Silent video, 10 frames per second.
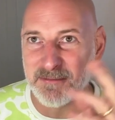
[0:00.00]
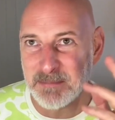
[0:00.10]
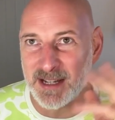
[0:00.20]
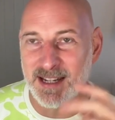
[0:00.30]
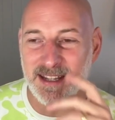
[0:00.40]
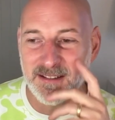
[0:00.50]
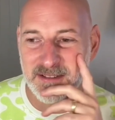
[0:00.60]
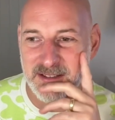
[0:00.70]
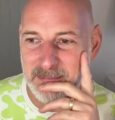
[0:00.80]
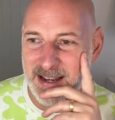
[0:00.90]

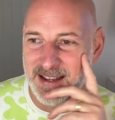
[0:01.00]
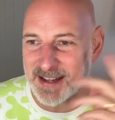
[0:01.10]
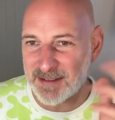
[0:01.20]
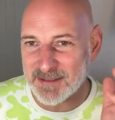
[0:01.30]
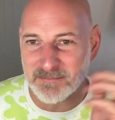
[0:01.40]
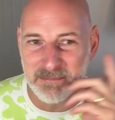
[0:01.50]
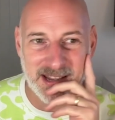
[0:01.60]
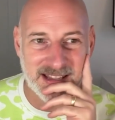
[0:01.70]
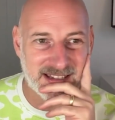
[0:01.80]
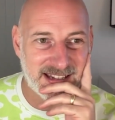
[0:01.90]
beliefs, maladaptive
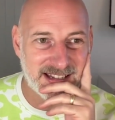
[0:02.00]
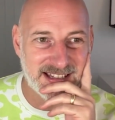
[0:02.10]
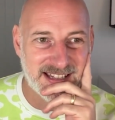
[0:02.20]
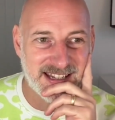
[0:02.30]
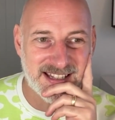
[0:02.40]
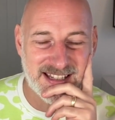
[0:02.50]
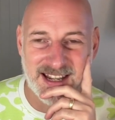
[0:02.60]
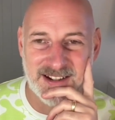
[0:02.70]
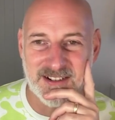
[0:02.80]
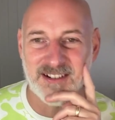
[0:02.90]
plasticity,
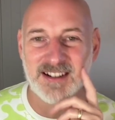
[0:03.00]
etc.